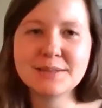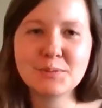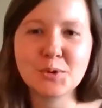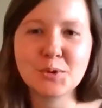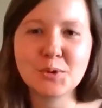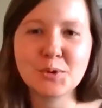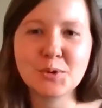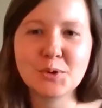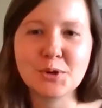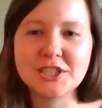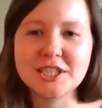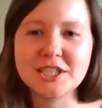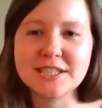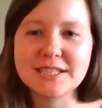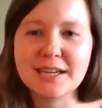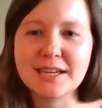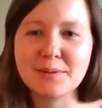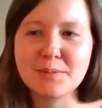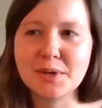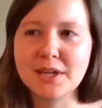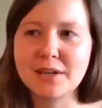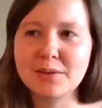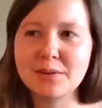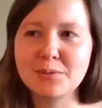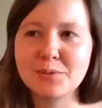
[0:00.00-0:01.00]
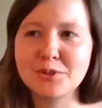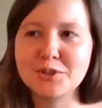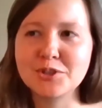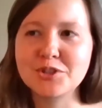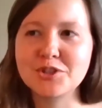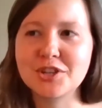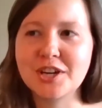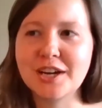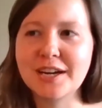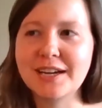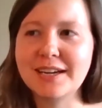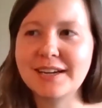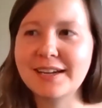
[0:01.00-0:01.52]
some questions coming in. We're
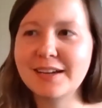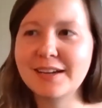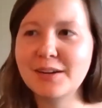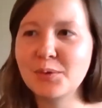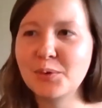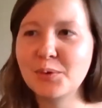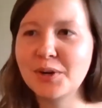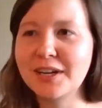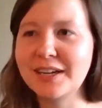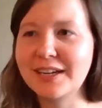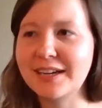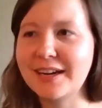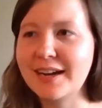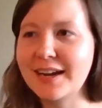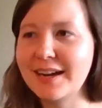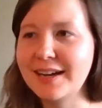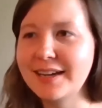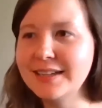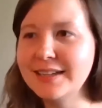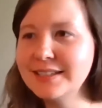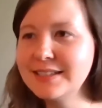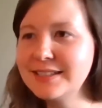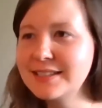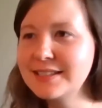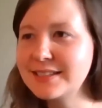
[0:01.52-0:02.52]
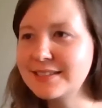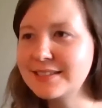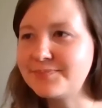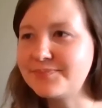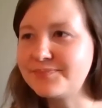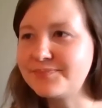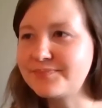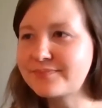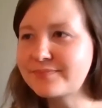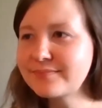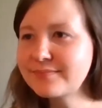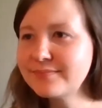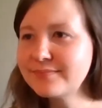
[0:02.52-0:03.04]
just trying to get organized.
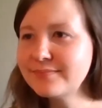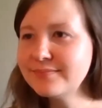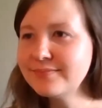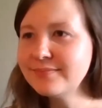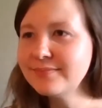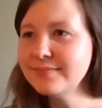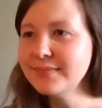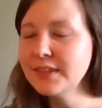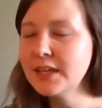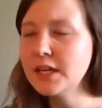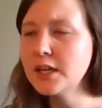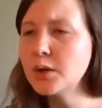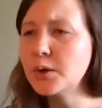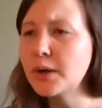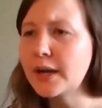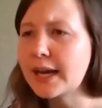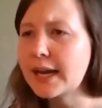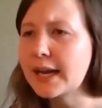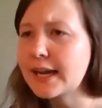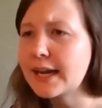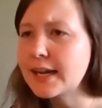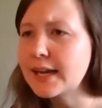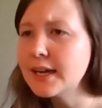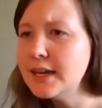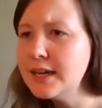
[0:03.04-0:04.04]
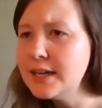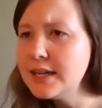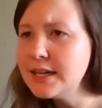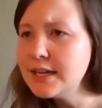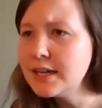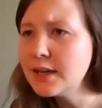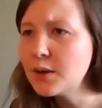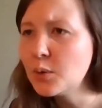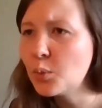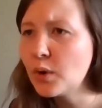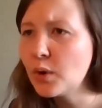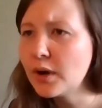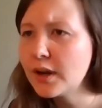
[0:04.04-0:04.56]
Okay.
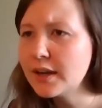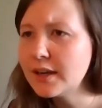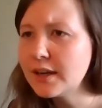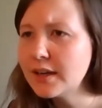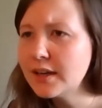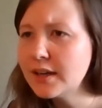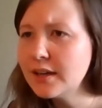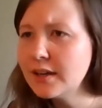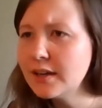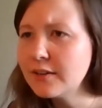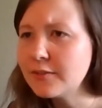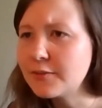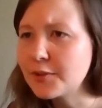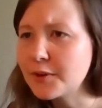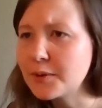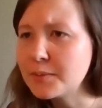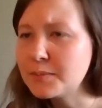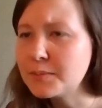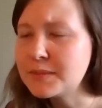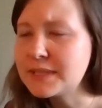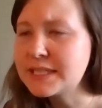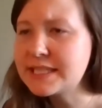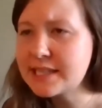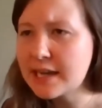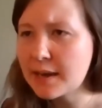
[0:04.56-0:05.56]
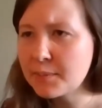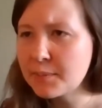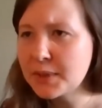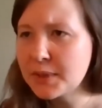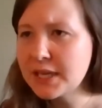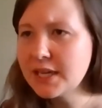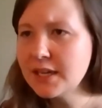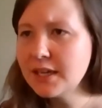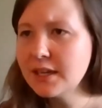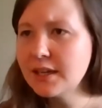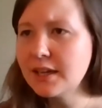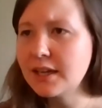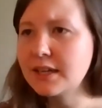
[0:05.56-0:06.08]
One from
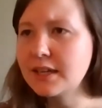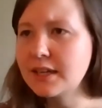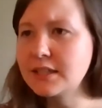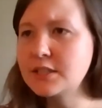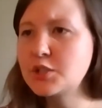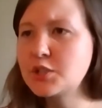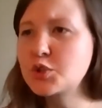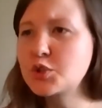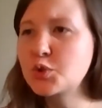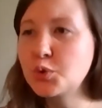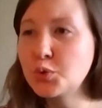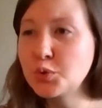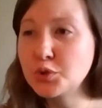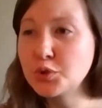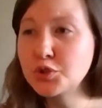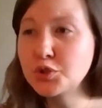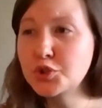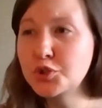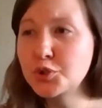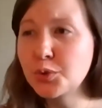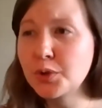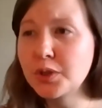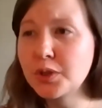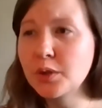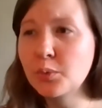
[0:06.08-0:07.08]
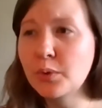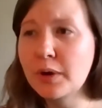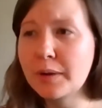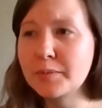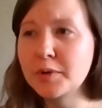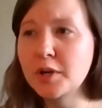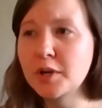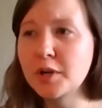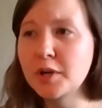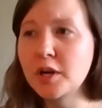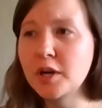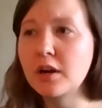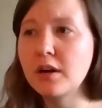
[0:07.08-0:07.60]
Debbie, can schools join the
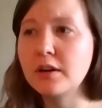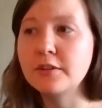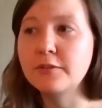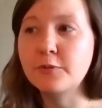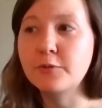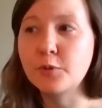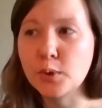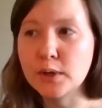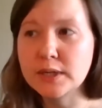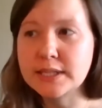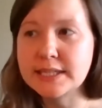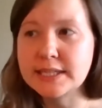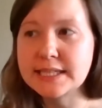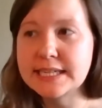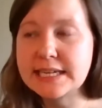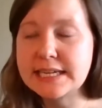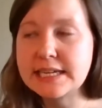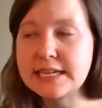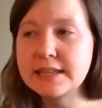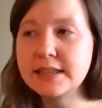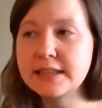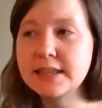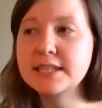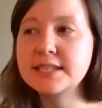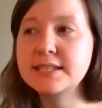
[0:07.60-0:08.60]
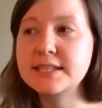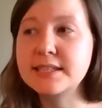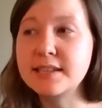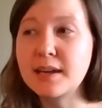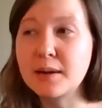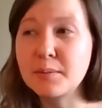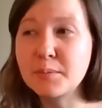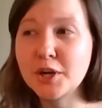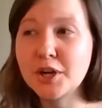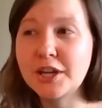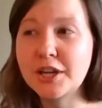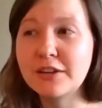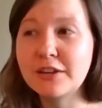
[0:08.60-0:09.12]
webinar on the 14th?
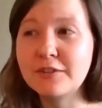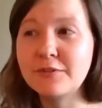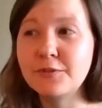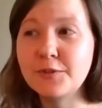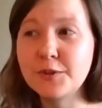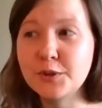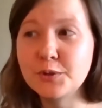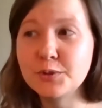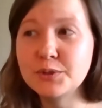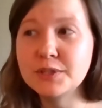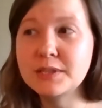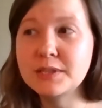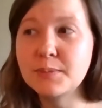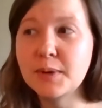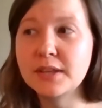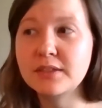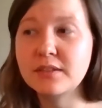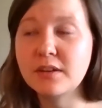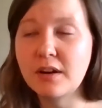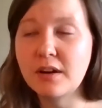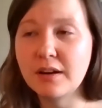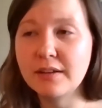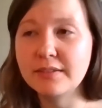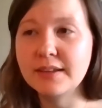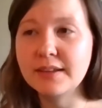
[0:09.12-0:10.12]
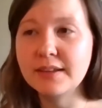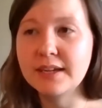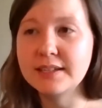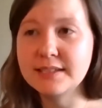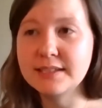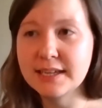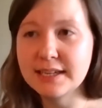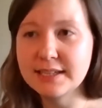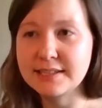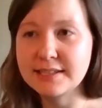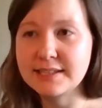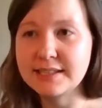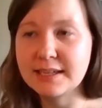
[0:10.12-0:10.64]
Some are confused about the online
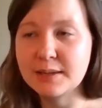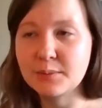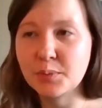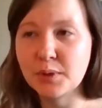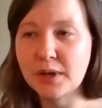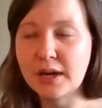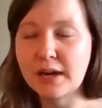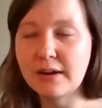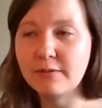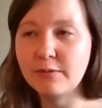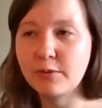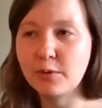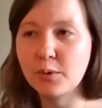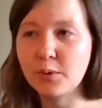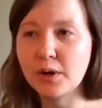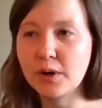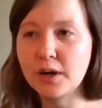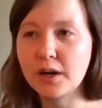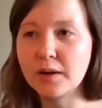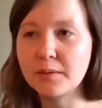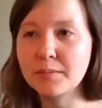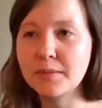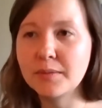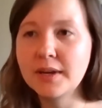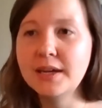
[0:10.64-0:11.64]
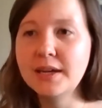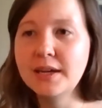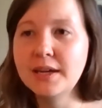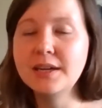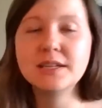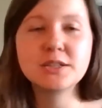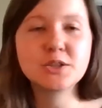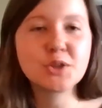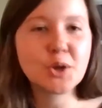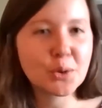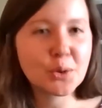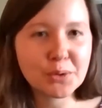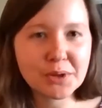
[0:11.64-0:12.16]
testing platform.
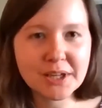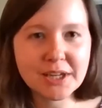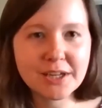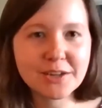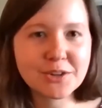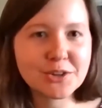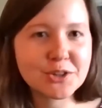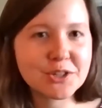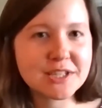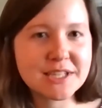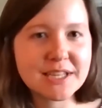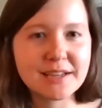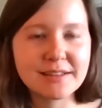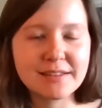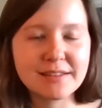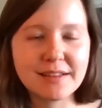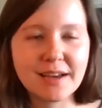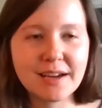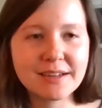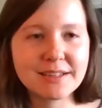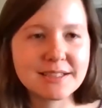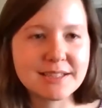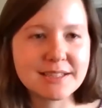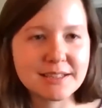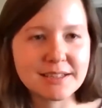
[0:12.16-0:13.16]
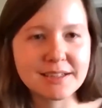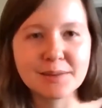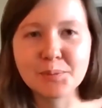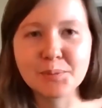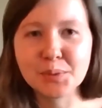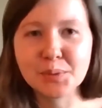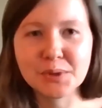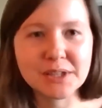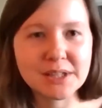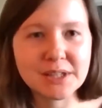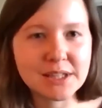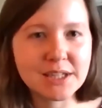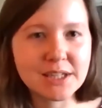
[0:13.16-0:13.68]
Totally understand that. It's a
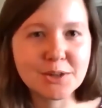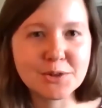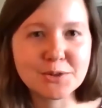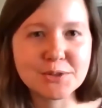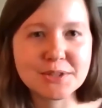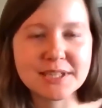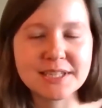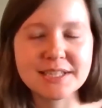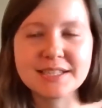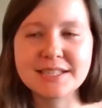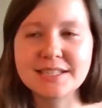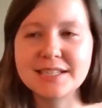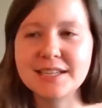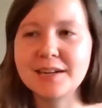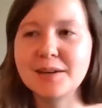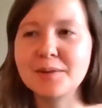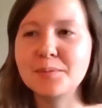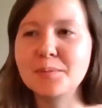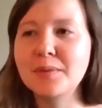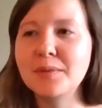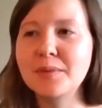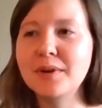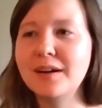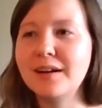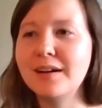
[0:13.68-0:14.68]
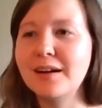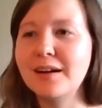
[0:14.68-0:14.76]
completely new system.